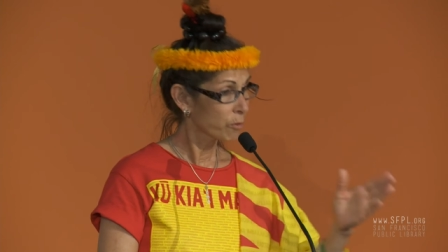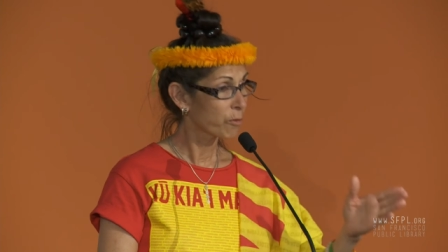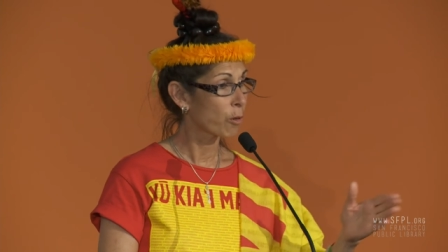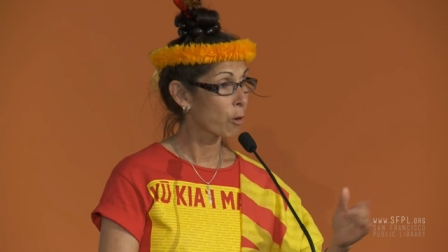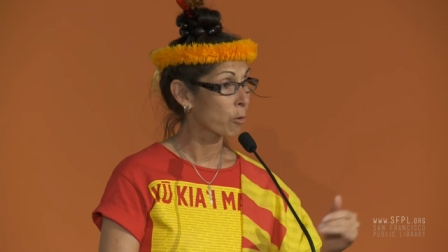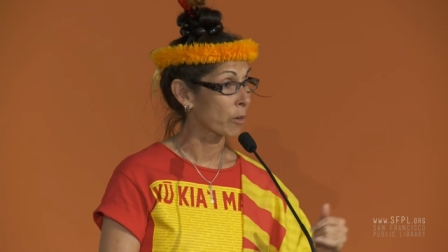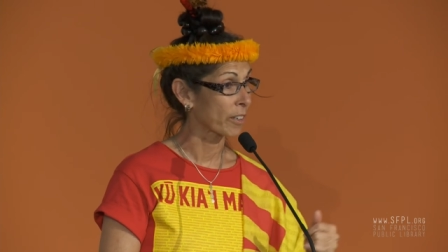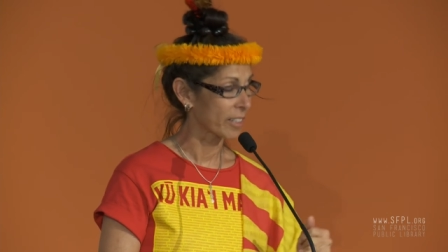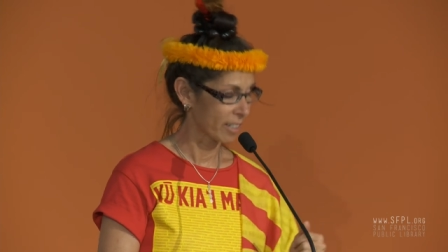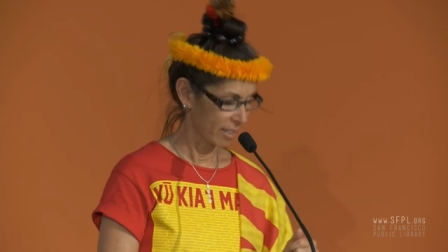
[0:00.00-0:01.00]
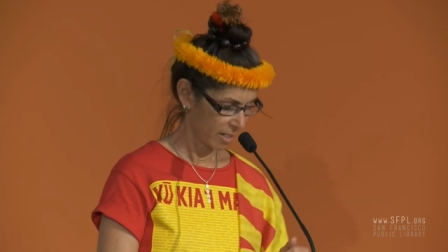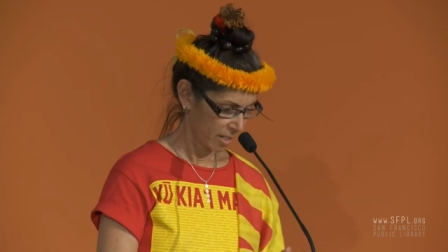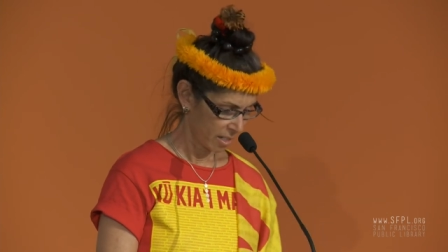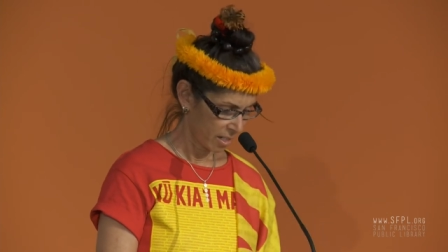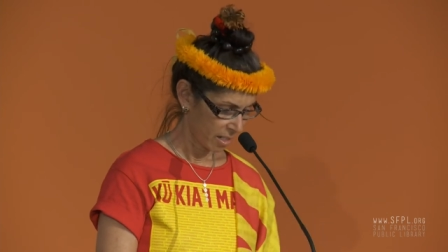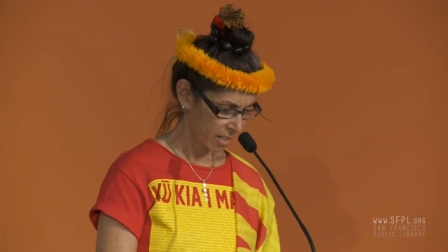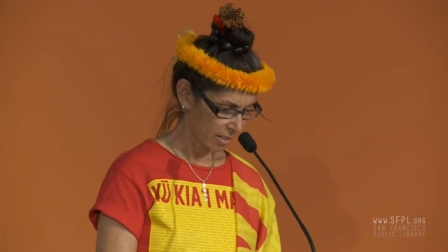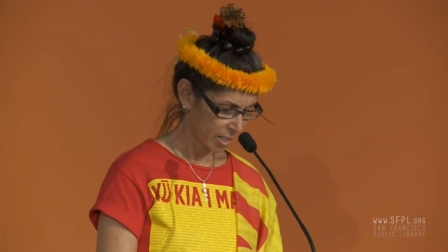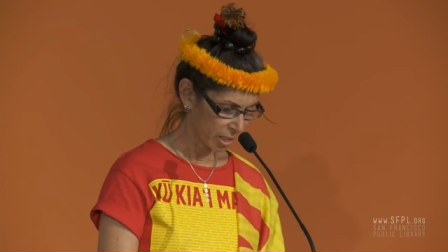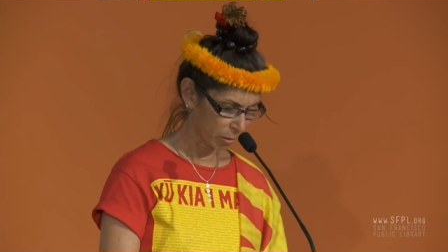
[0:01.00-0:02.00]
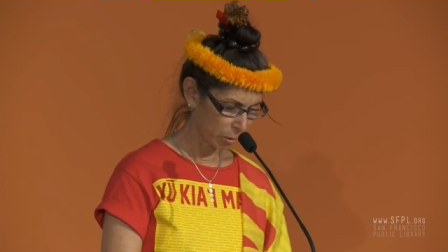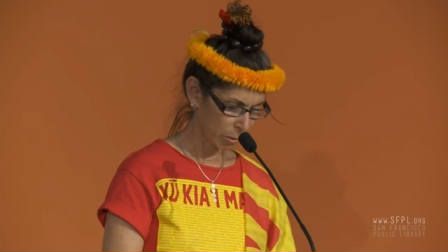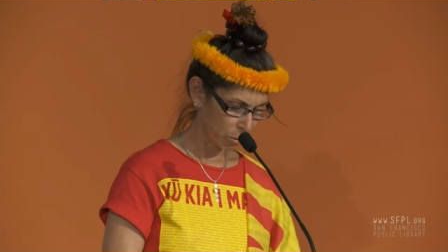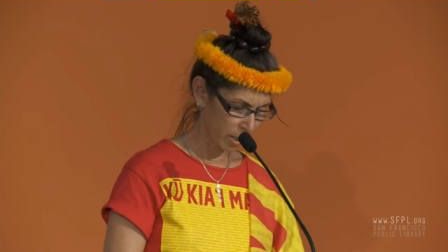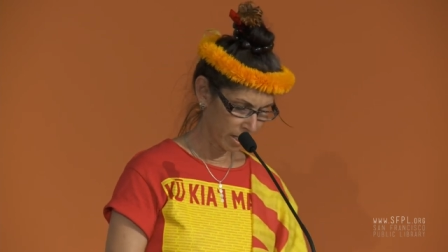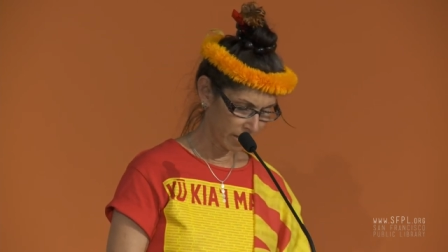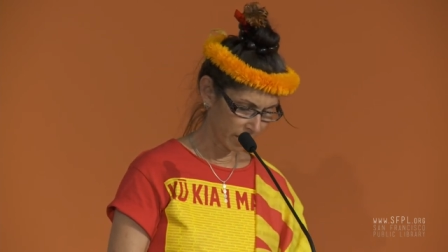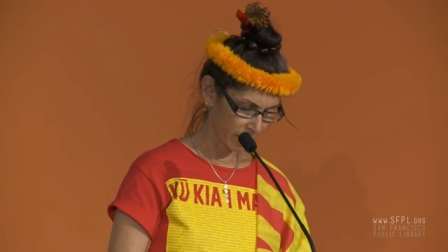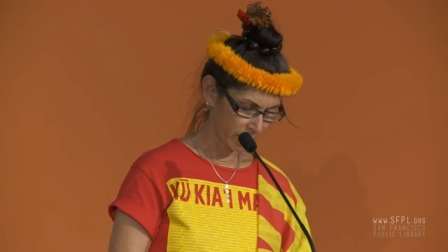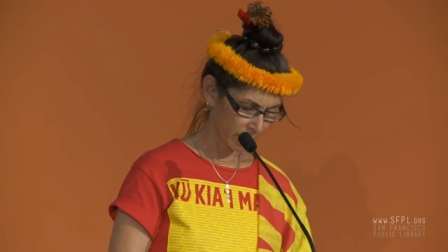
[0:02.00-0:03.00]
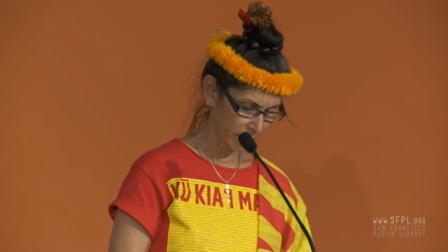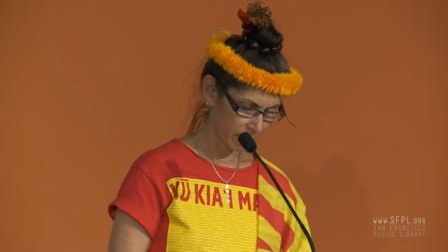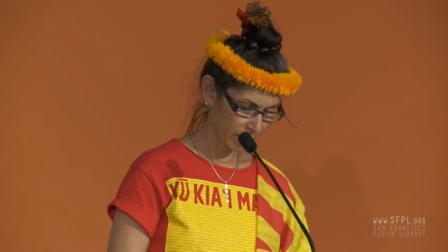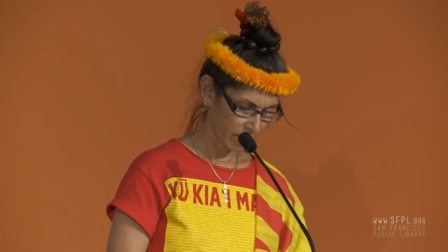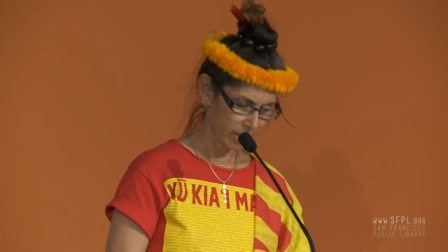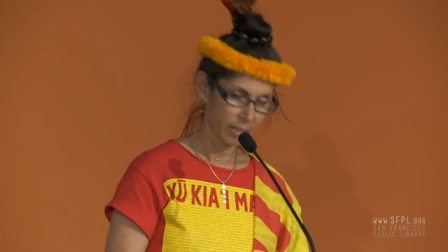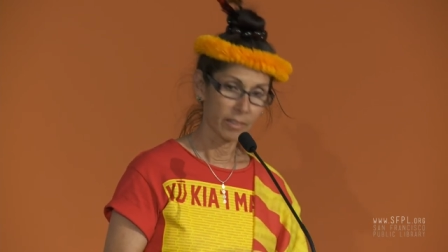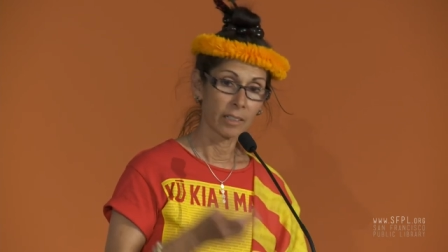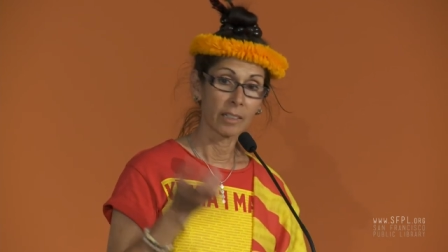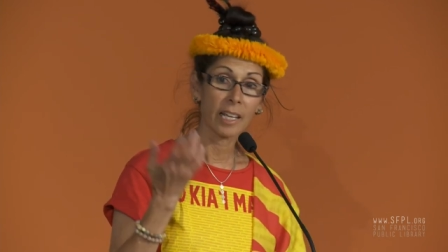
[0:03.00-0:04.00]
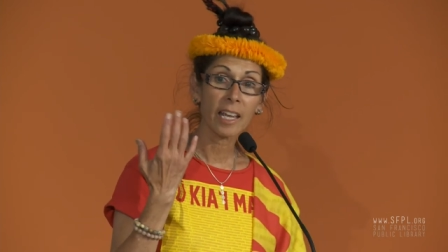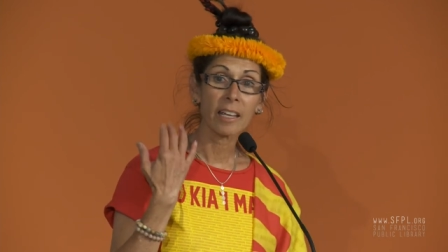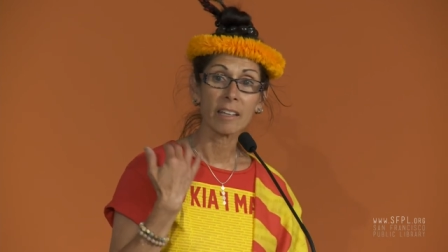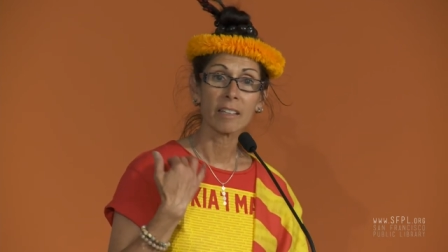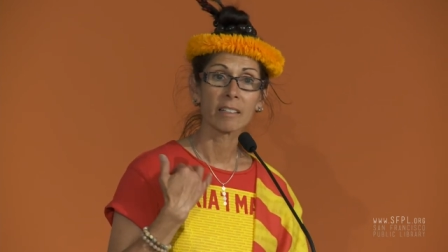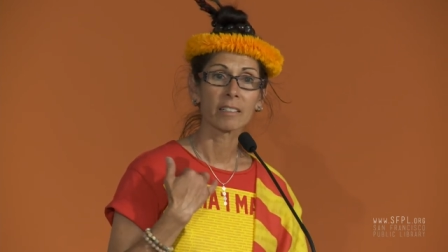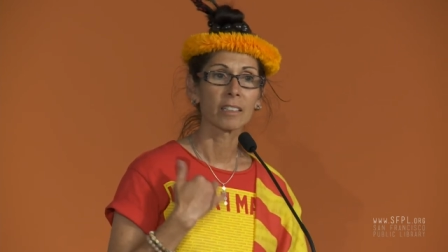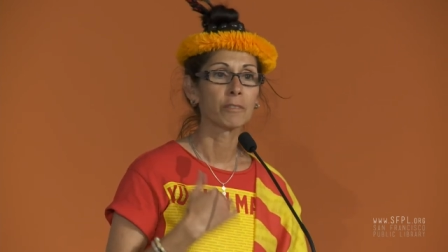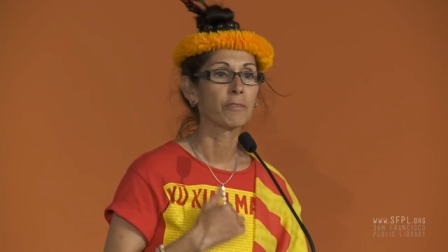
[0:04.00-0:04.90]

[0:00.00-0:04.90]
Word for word: forward until we win the lei of